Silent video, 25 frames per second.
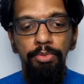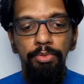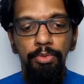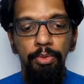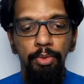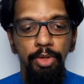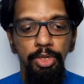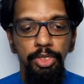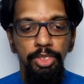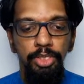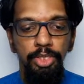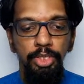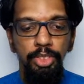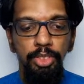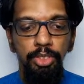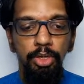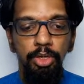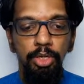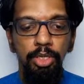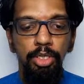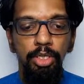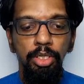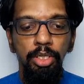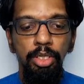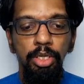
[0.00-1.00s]
focusing
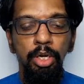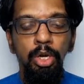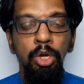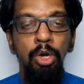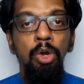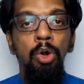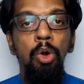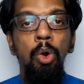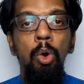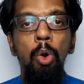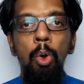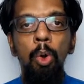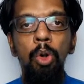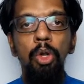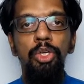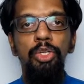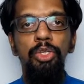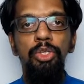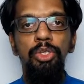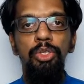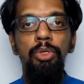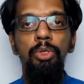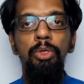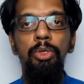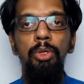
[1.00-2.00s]
on.
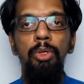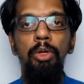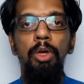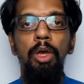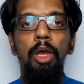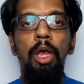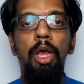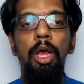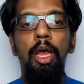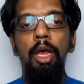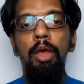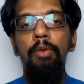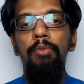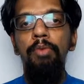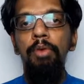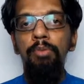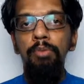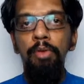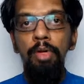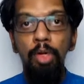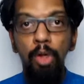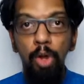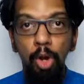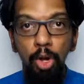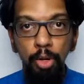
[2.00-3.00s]
Also, we
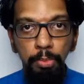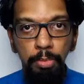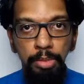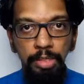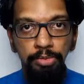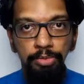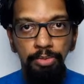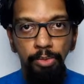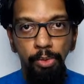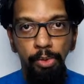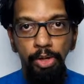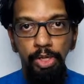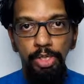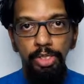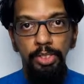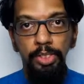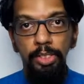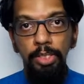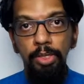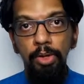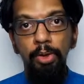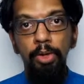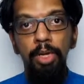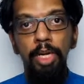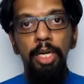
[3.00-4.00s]
will not be
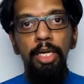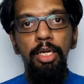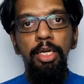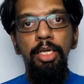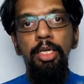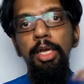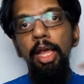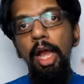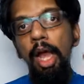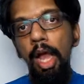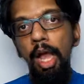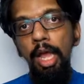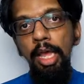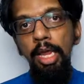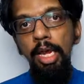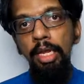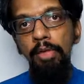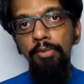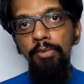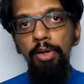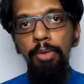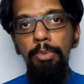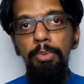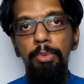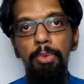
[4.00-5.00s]
focusing on any
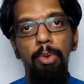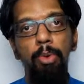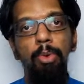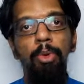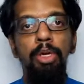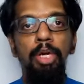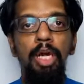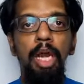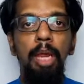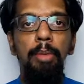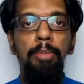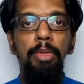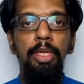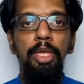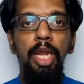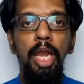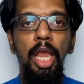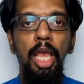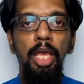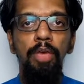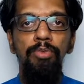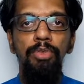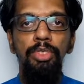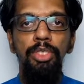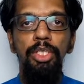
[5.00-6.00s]
high-level programming
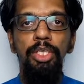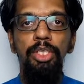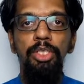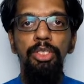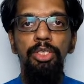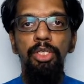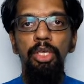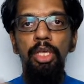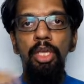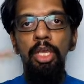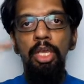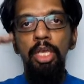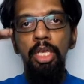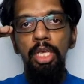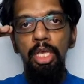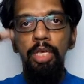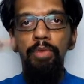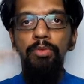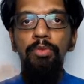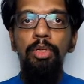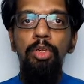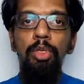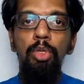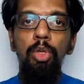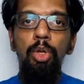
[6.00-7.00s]
languages,
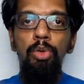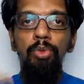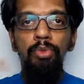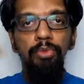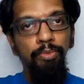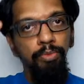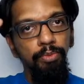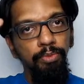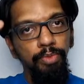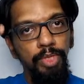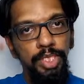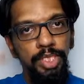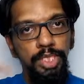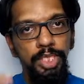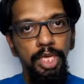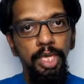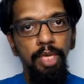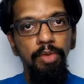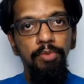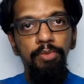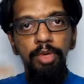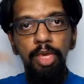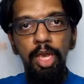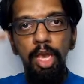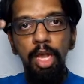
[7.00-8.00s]
even though we
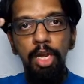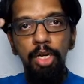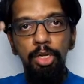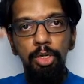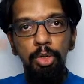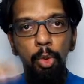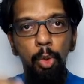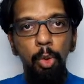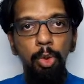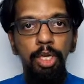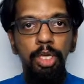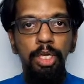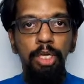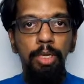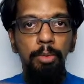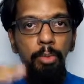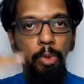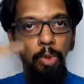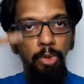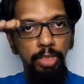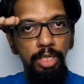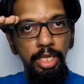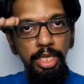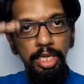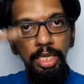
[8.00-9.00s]
say we are talking
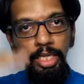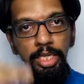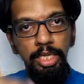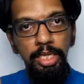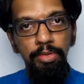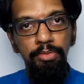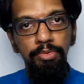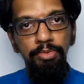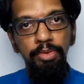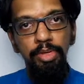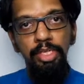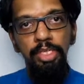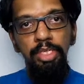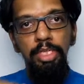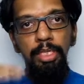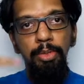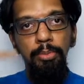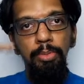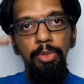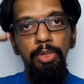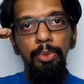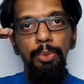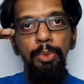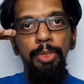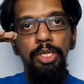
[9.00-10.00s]
about the interfacing
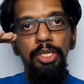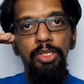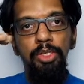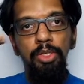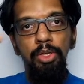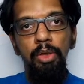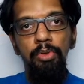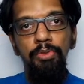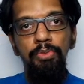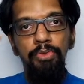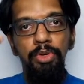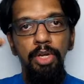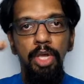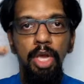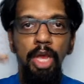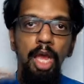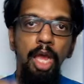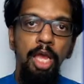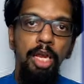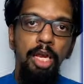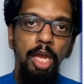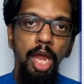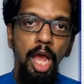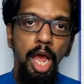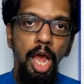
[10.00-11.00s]
between software
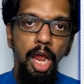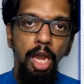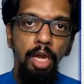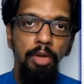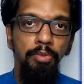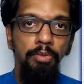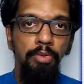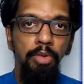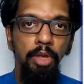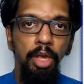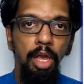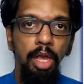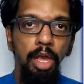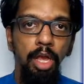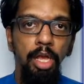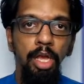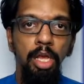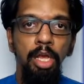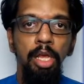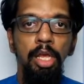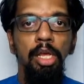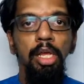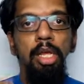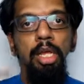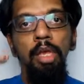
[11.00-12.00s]
and hardware.
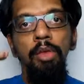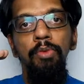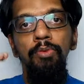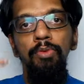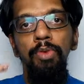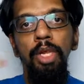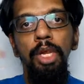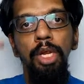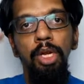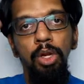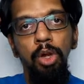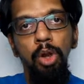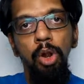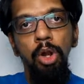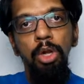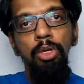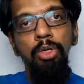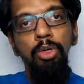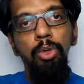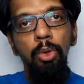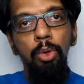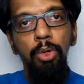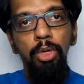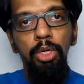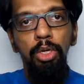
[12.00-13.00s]
We will
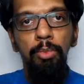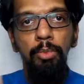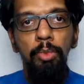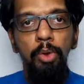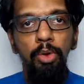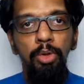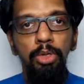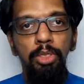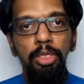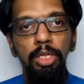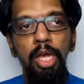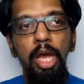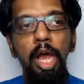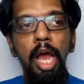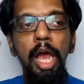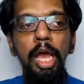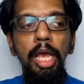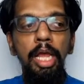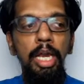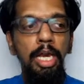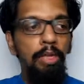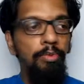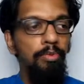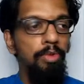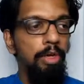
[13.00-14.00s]
not talk about the
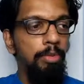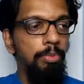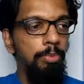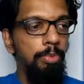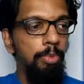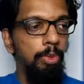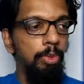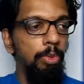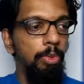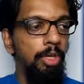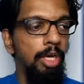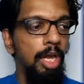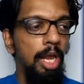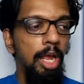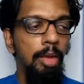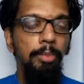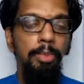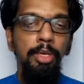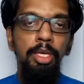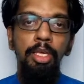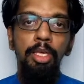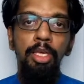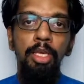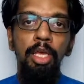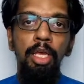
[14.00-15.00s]
high-level
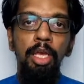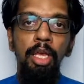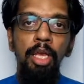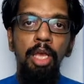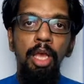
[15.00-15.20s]
programming,